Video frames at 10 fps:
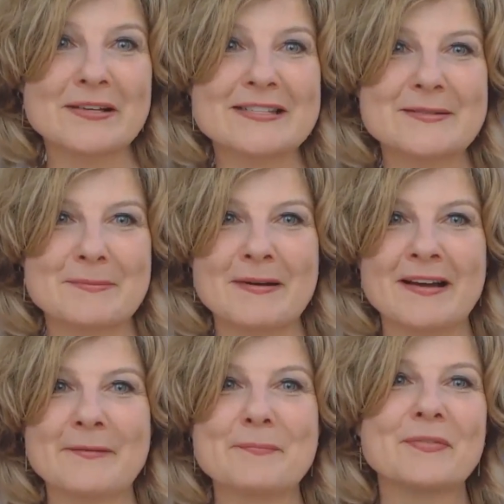Now,
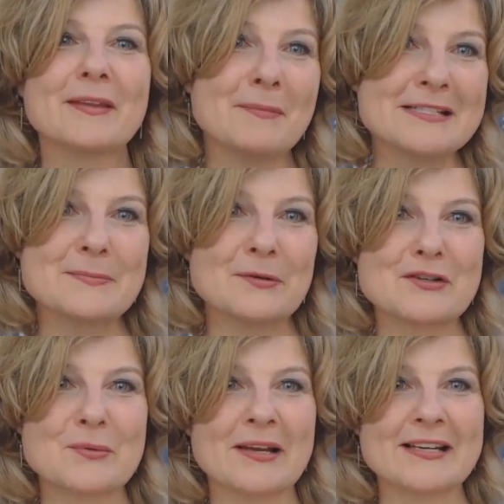I'm not talking
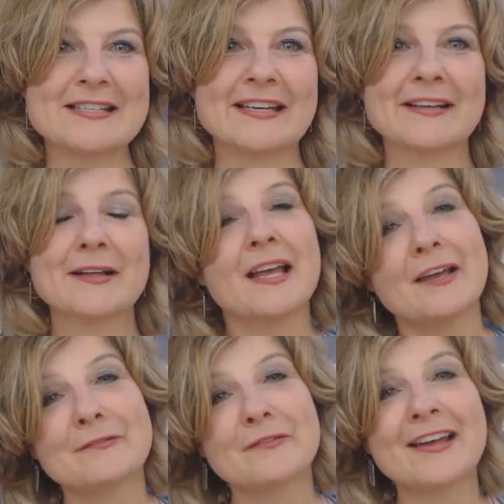about legacy
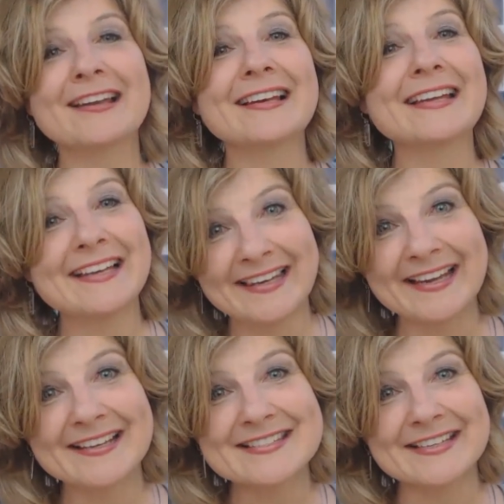necessarily as
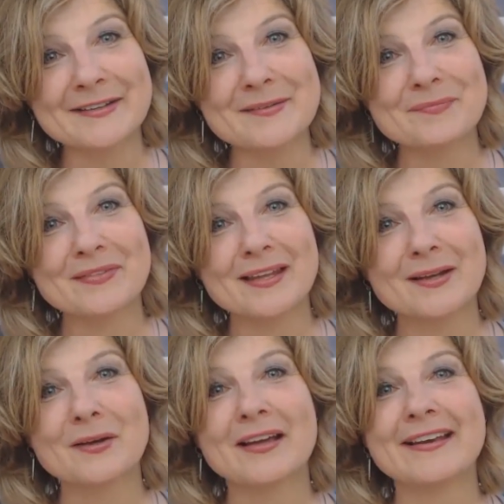how much money are you
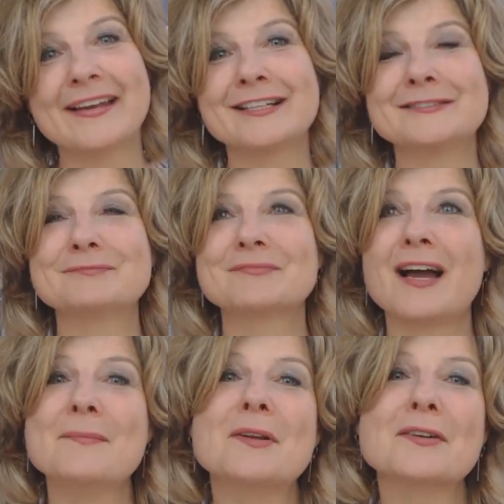going to leave in a
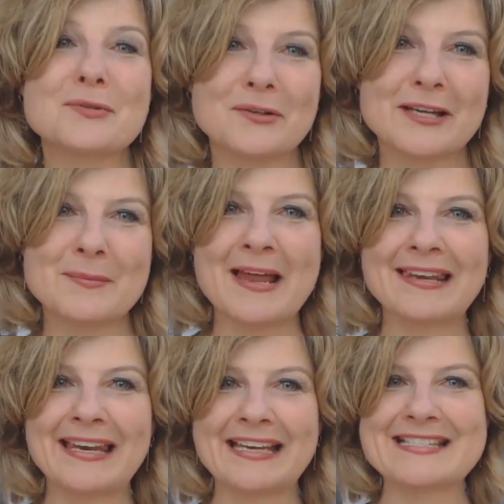trust for
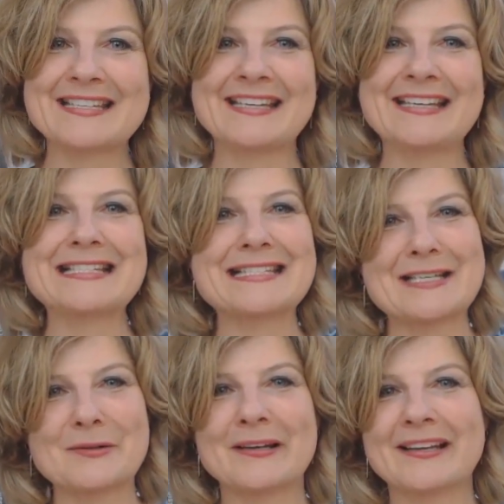the
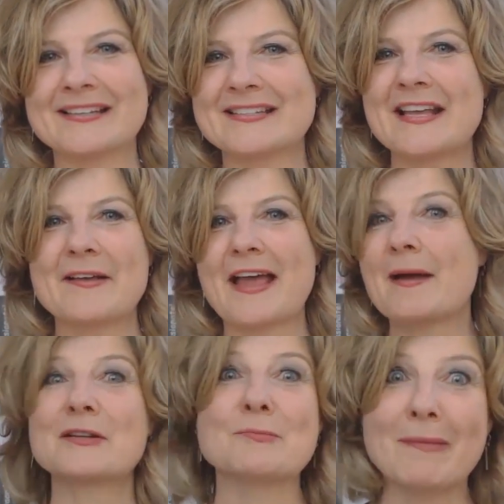greater good.
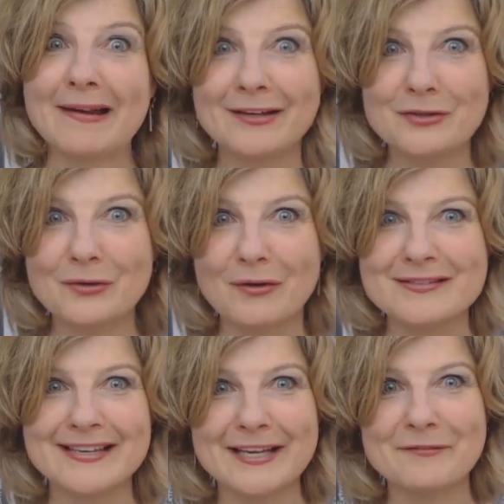Yes, some people can
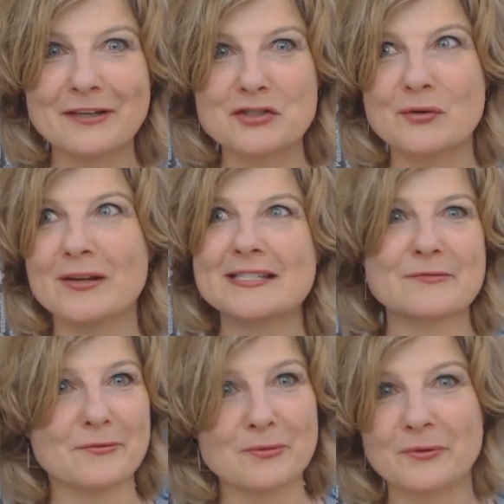afford to do that,
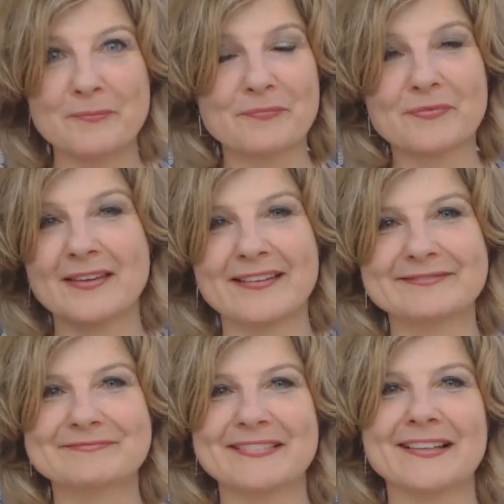and that is
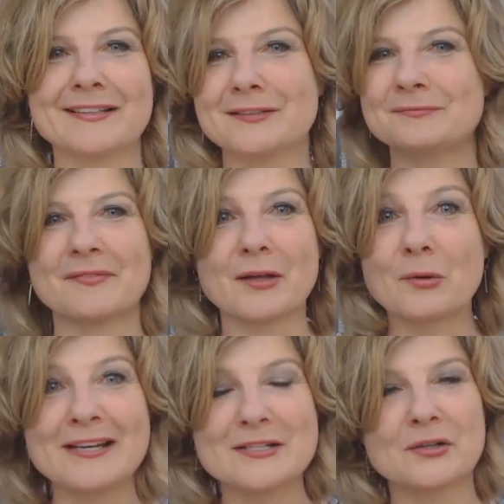fantastic that they
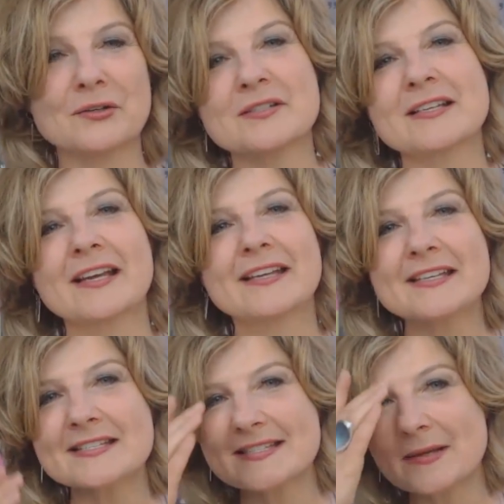do. But what is
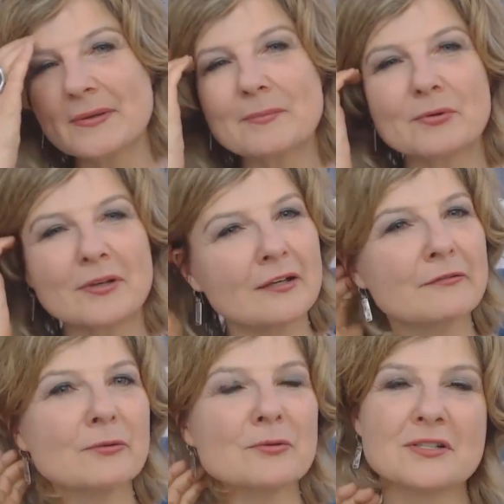the
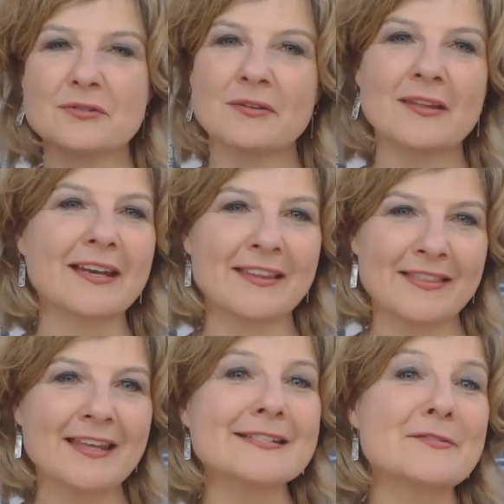legacy that you're
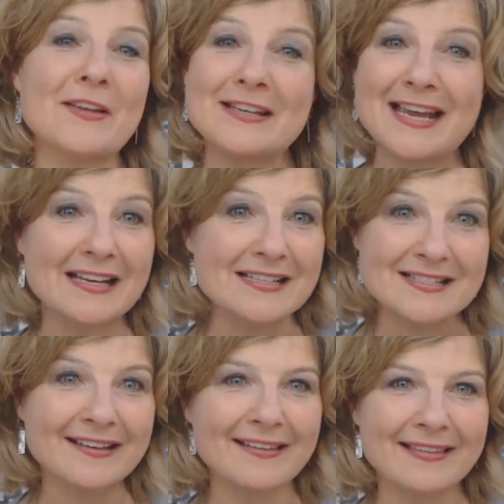going to leave with those
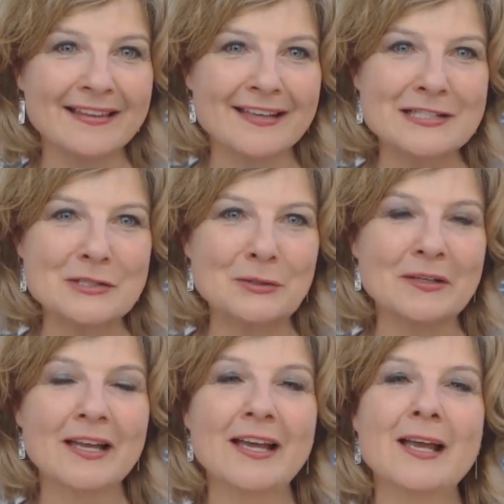closest to you?
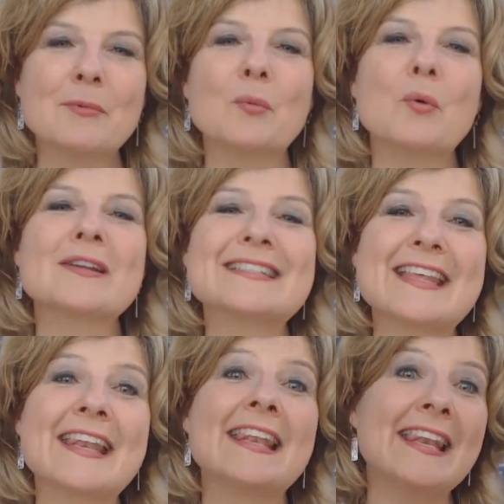Your family,
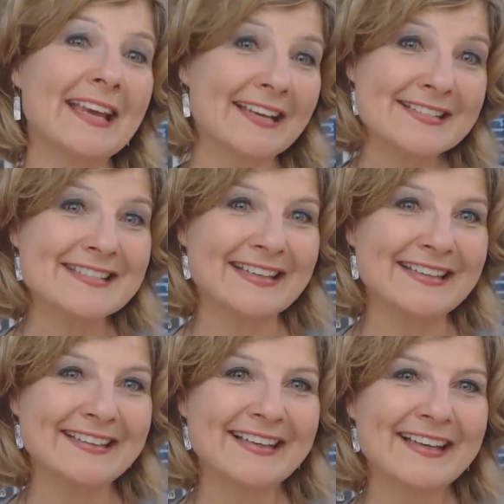your partner,
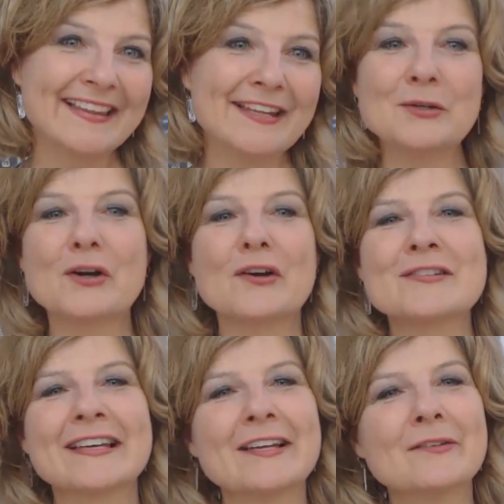your loved
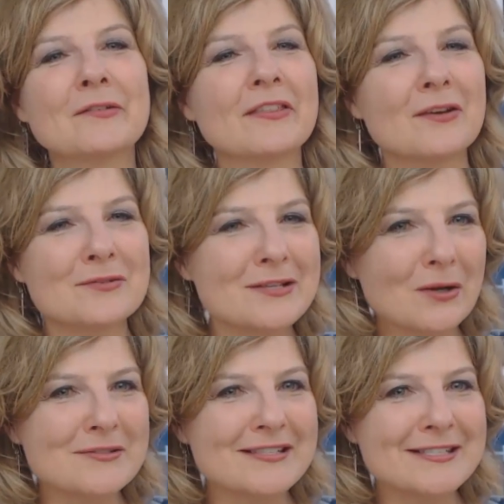ones, your
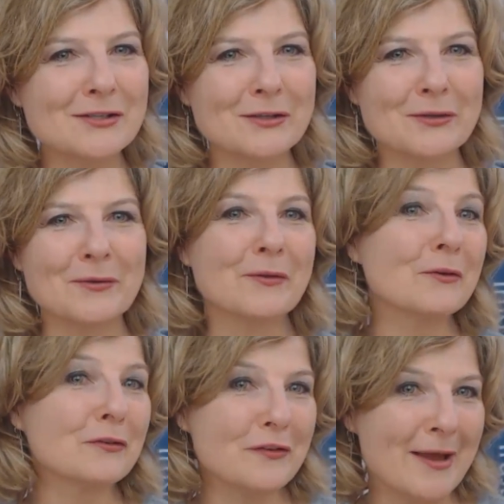friends, your local
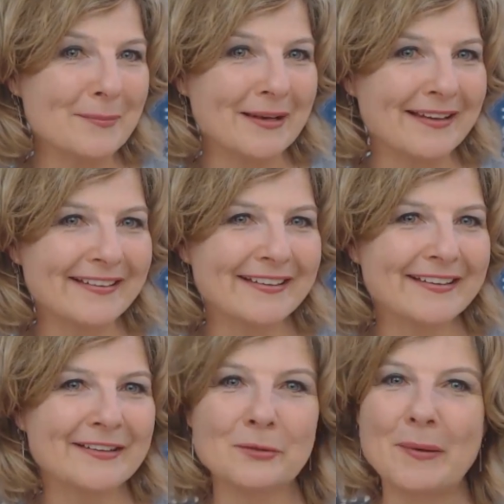community.
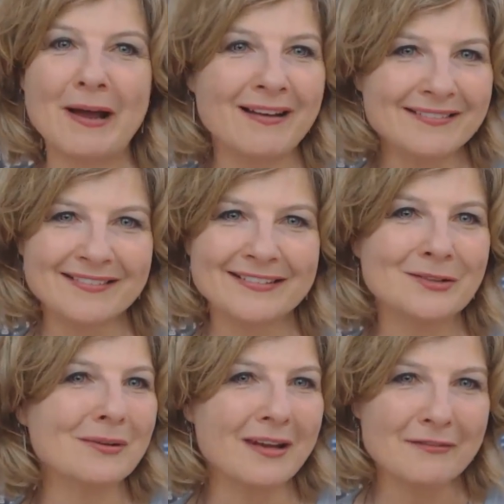We all have the
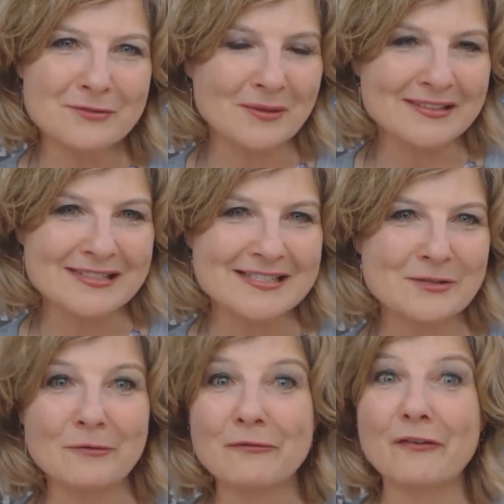opportunity to create
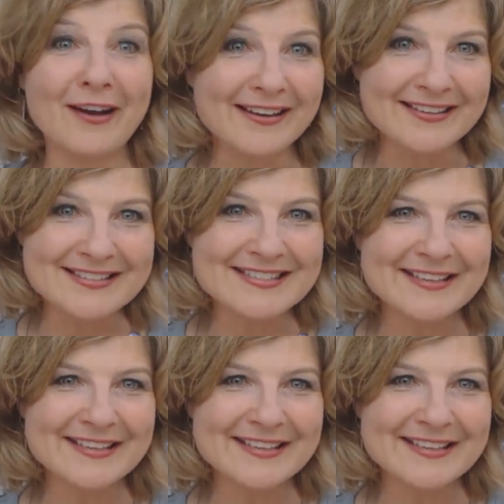legacy